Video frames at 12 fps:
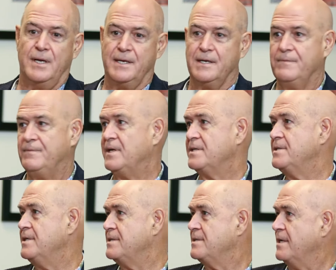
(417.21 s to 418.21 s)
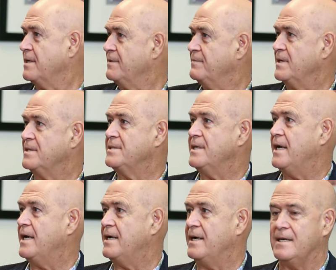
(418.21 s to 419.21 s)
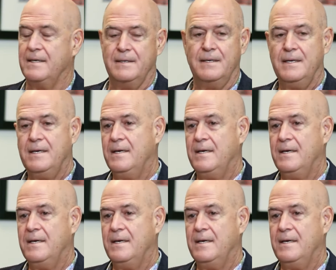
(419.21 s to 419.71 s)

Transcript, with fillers: I can fix this, I can fix that, I can